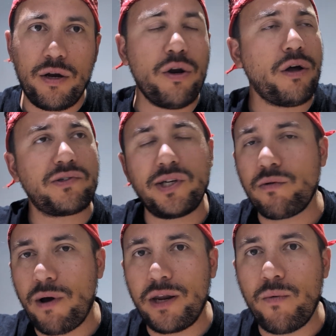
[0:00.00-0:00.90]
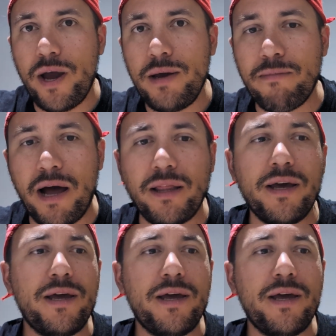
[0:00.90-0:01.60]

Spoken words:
Not saying right away, but